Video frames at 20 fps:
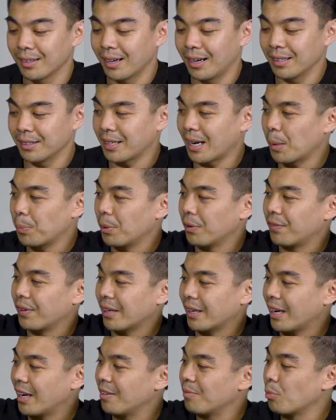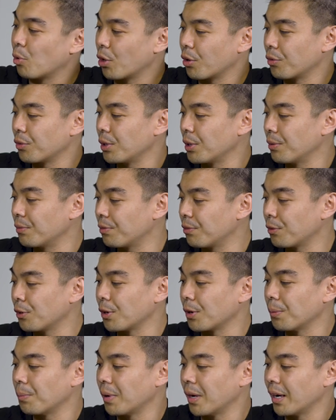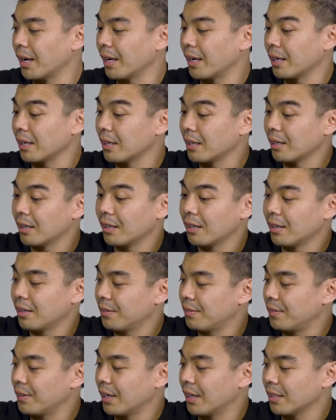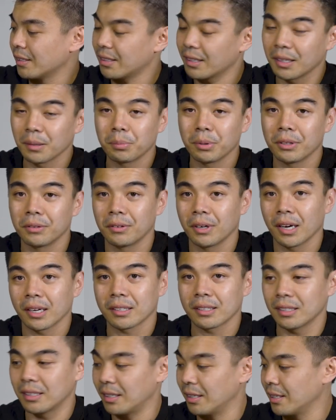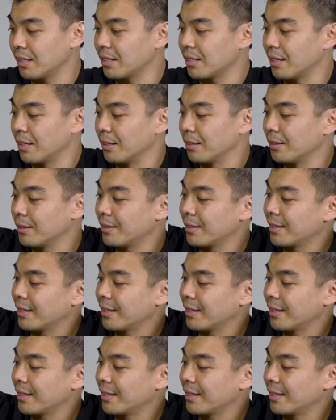On top of it, gave more room for my fiance to put rocks in it, so,